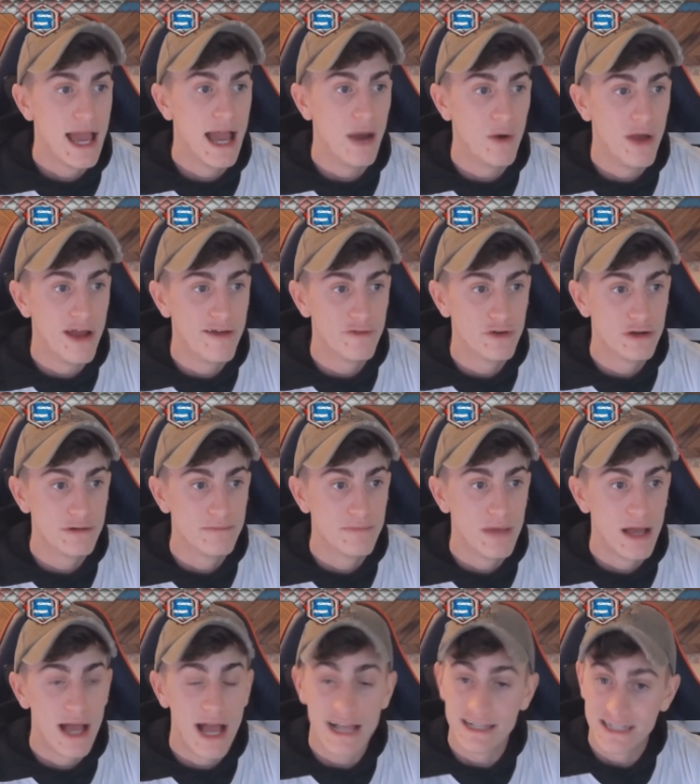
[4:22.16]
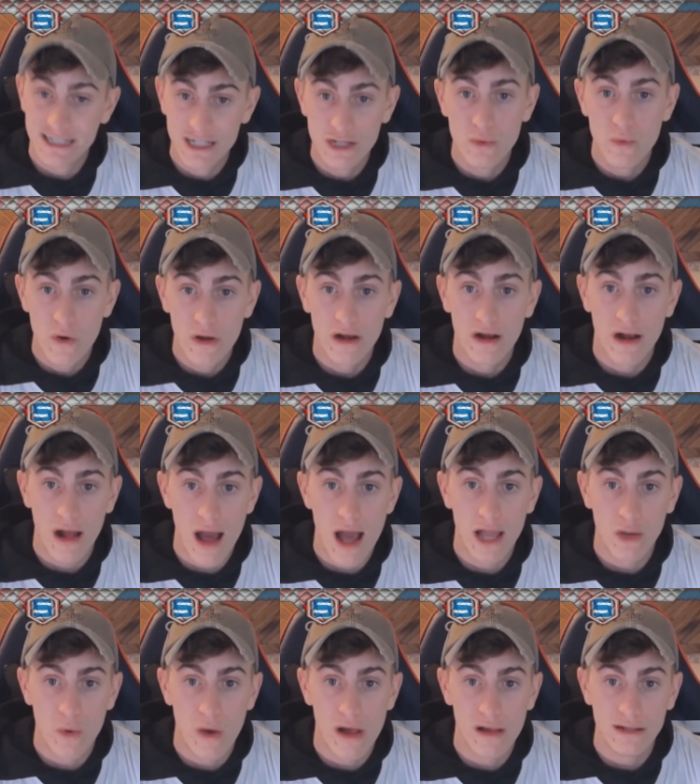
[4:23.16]
However, I still wanted a
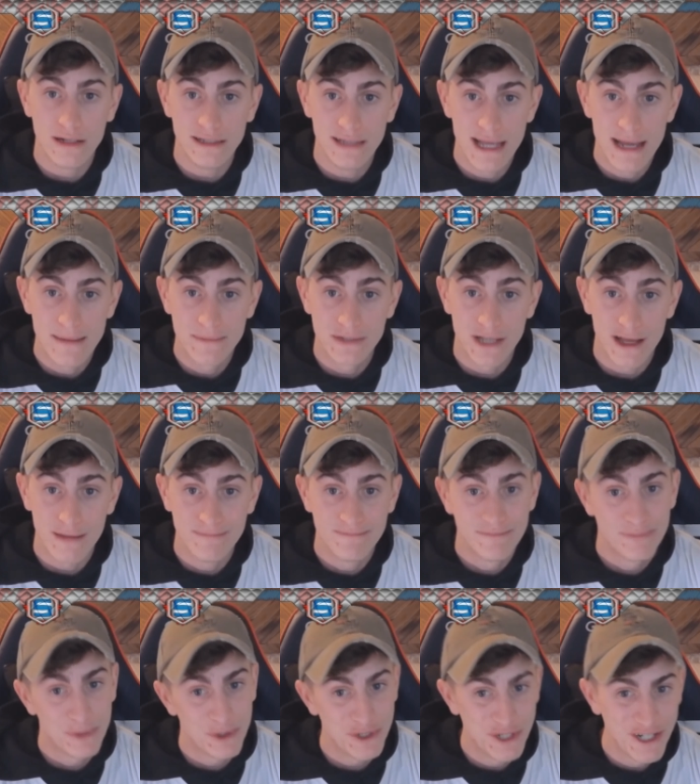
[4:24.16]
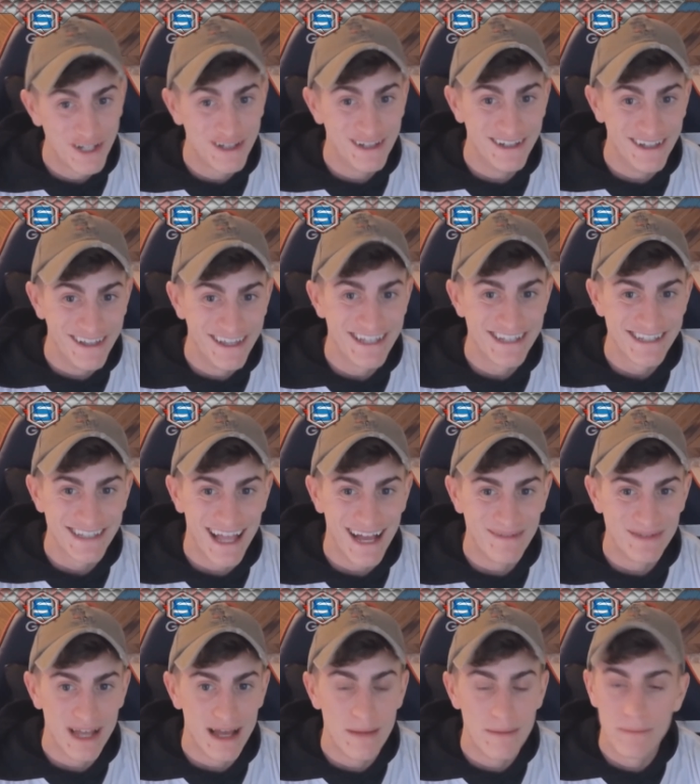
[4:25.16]
high quality laptop, particularly this
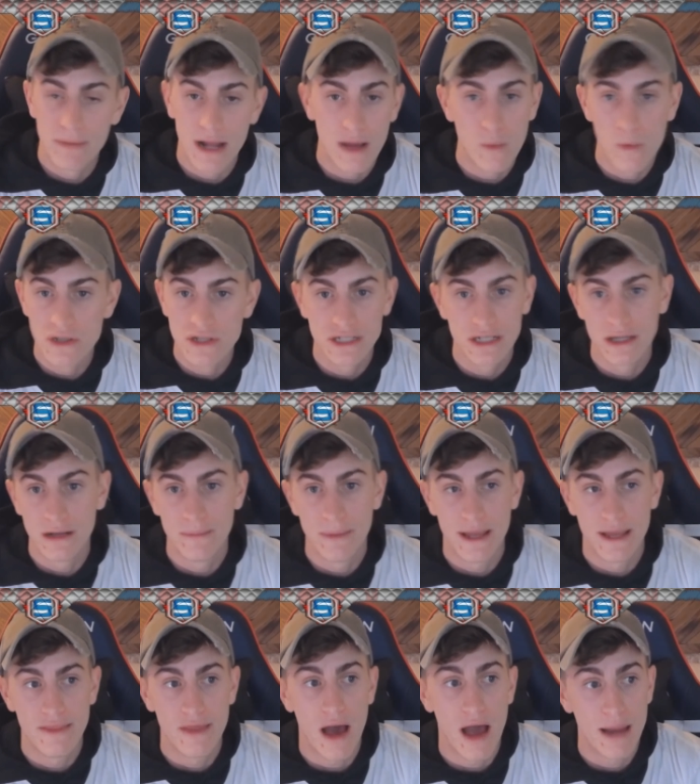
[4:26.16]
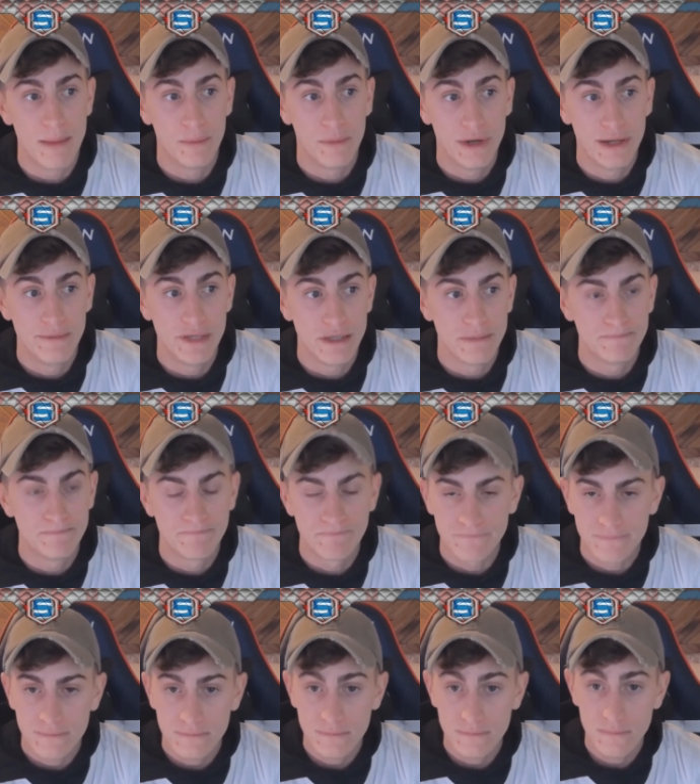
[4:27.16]
laptop, but I wasn't going to pay the high premium.
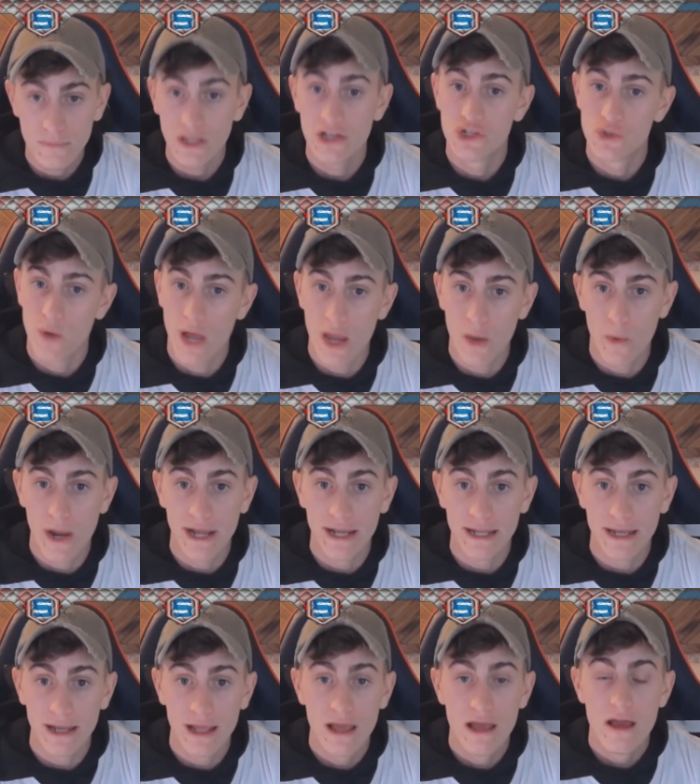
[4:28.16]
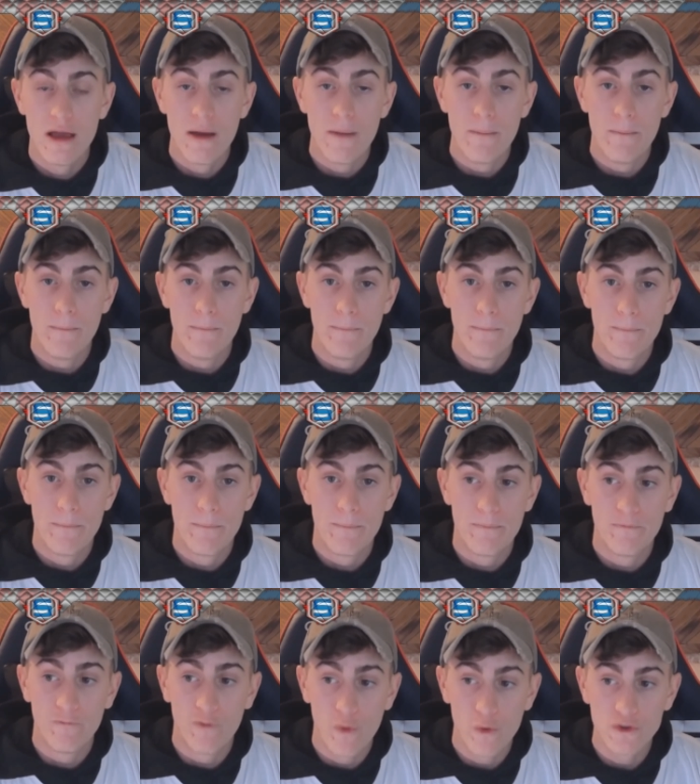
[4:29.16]
So I waited.
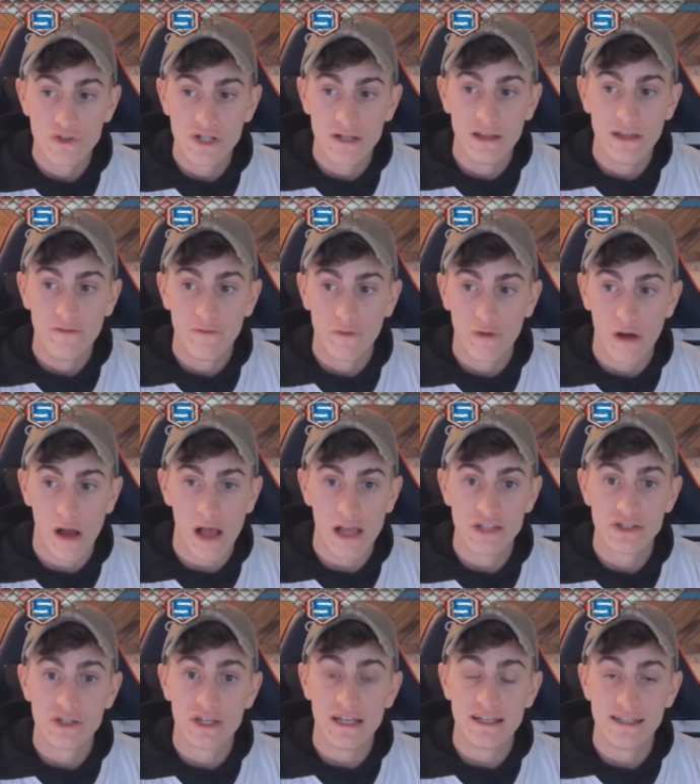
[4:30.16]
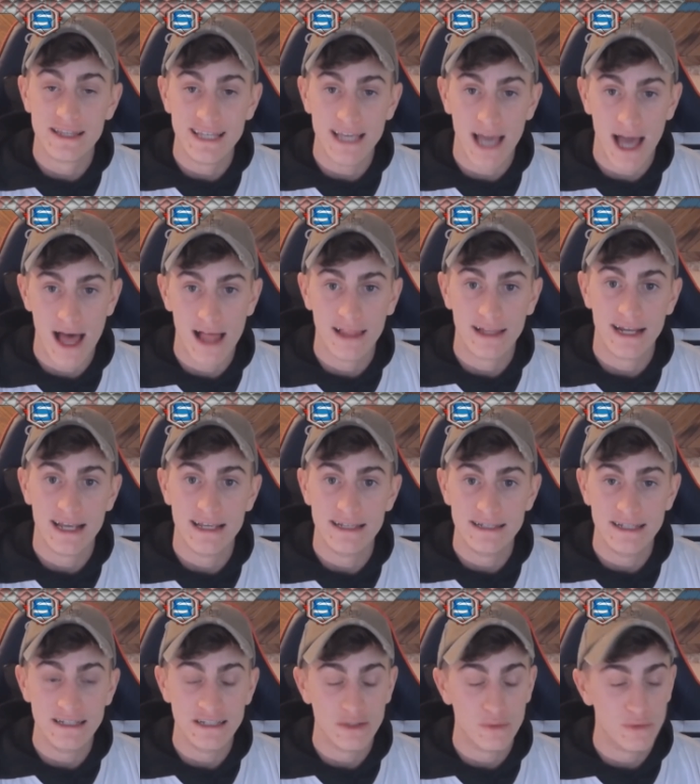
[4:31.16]
Fortunately for us, it's the holiday
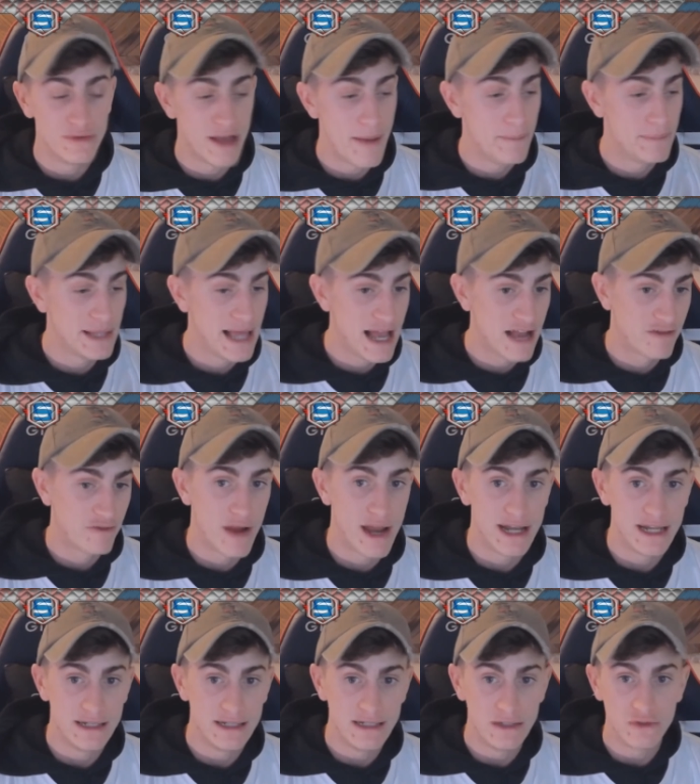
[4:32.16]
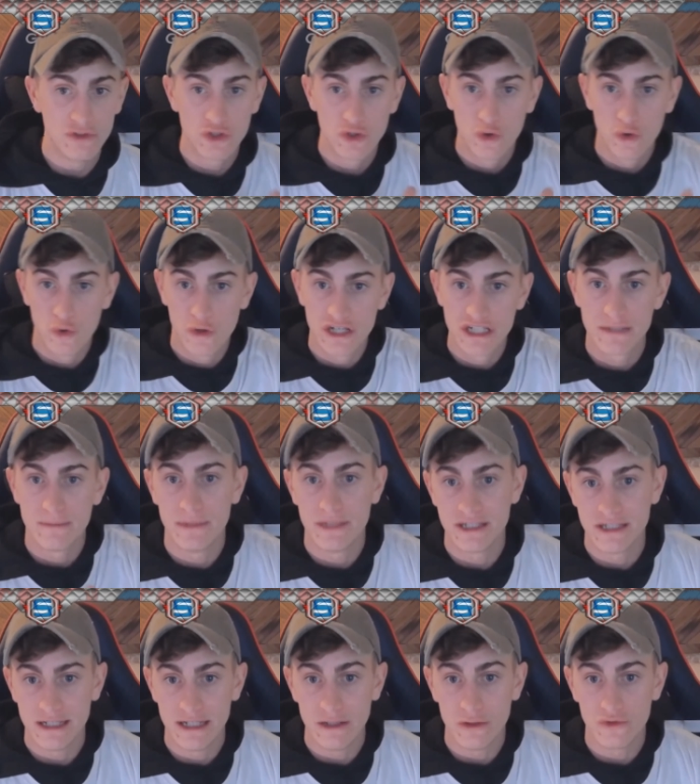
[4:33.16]
season. We've got Black Friday deals,
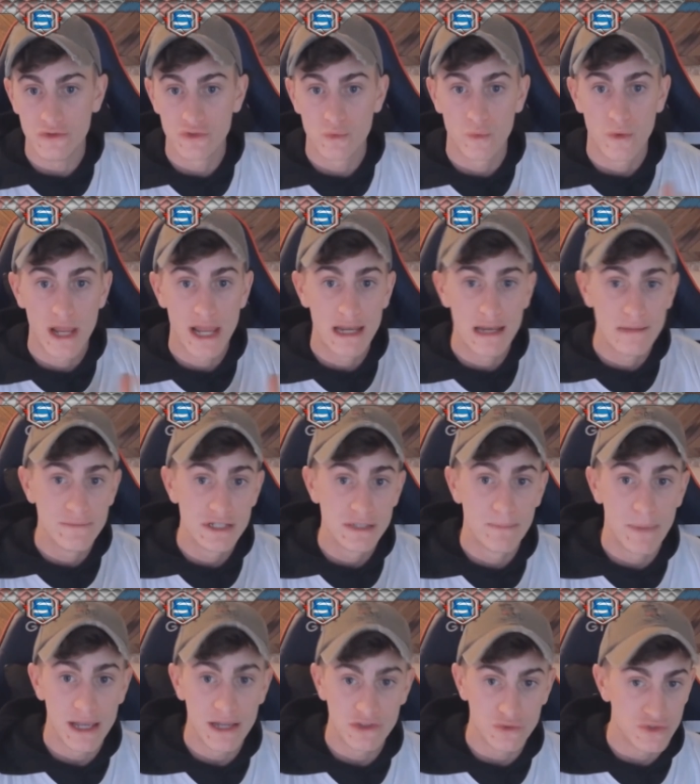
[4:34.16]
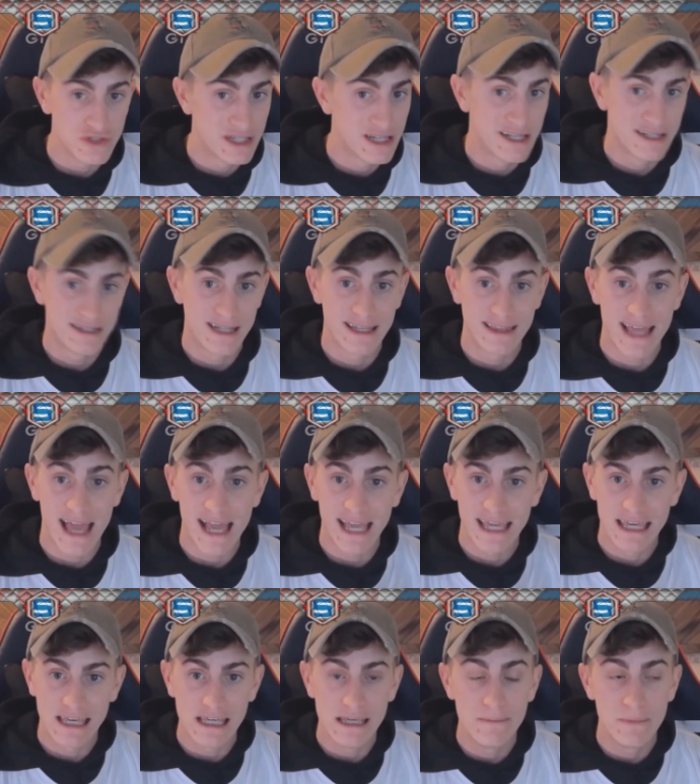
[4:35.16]
Christmas deals, random specials, things like
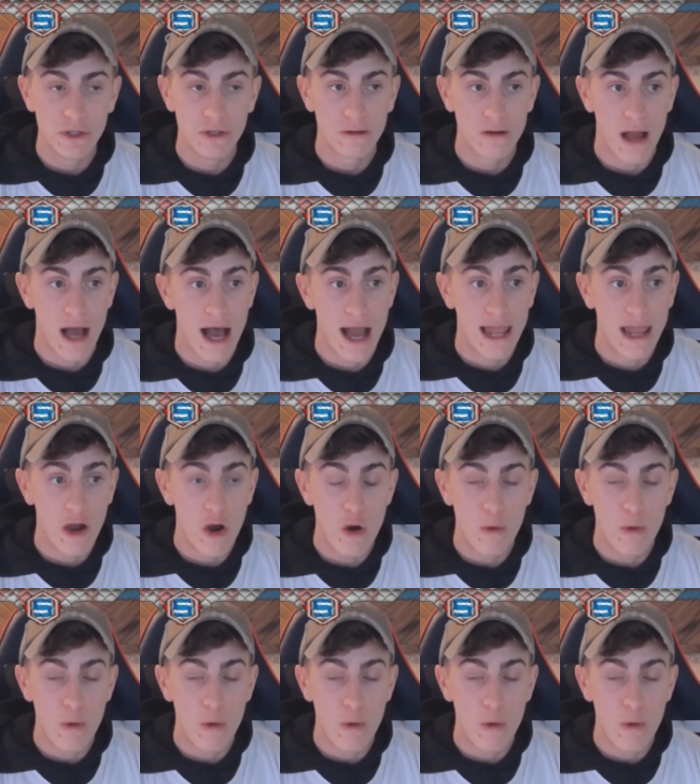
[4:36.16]
that. Keep your eye